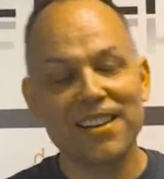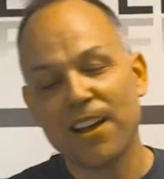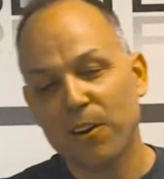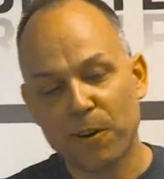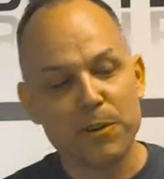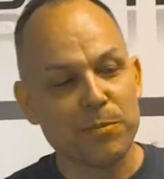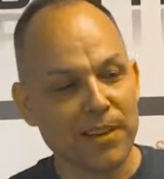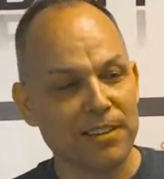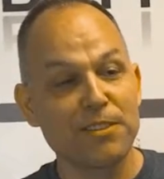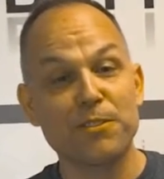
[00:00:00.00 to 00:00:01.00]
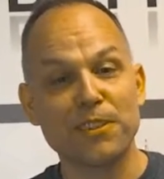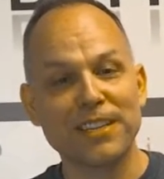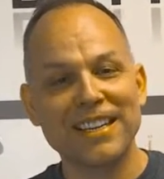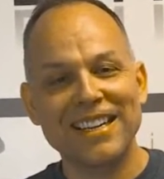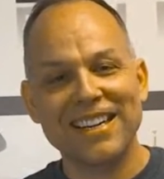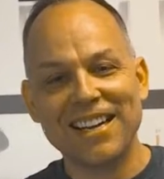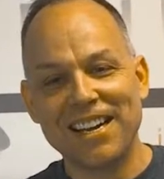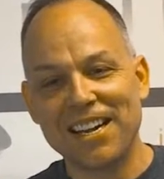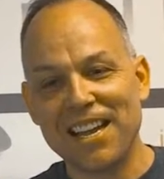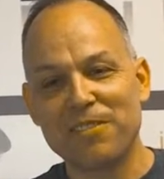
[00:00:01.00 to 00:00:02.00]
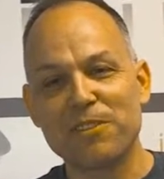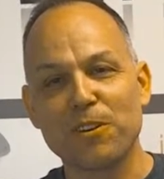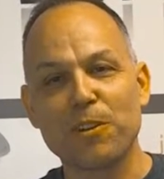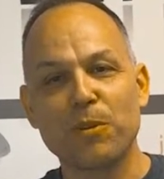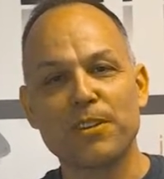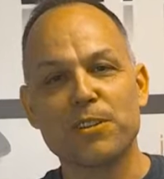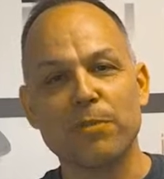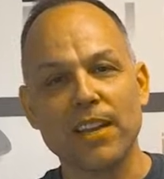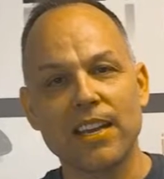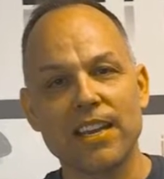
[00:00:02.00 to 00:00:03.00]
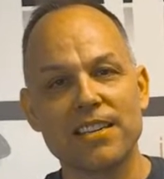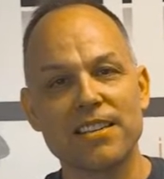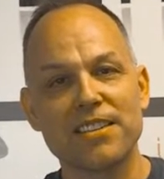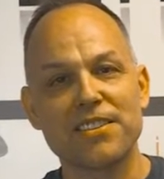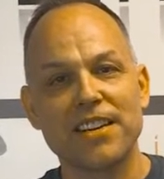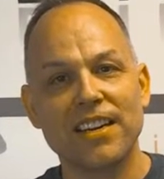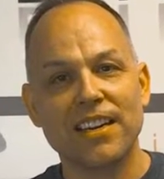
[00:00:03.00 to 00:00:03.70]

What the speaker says: Not always, but usually, and certainly with display cases,